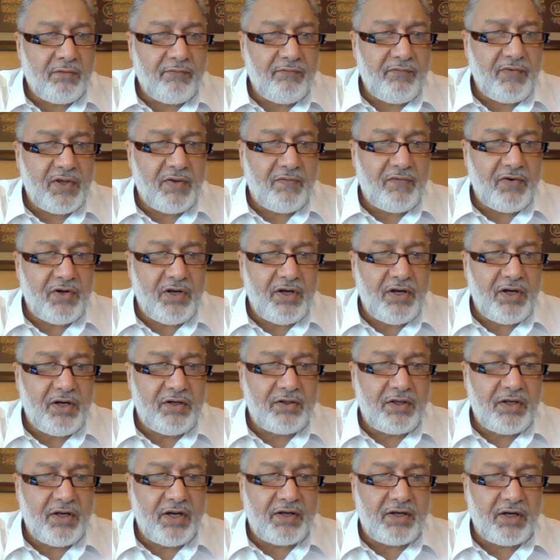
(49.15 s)
we have
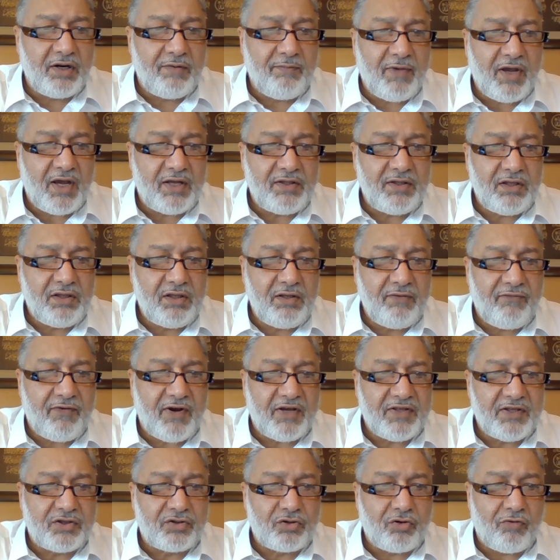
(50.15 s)
indeed created man in the
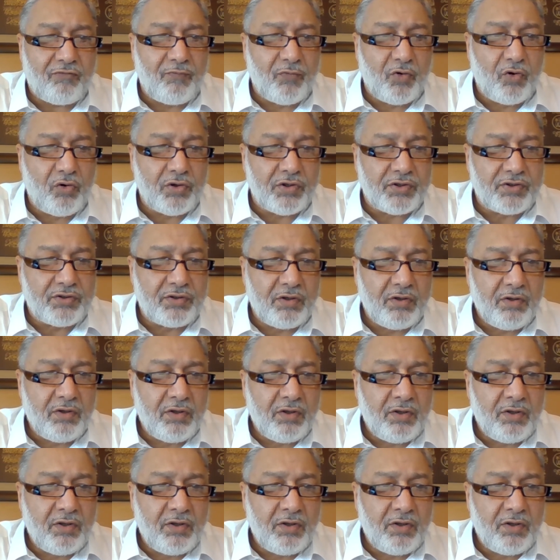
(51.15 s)
finest of molds.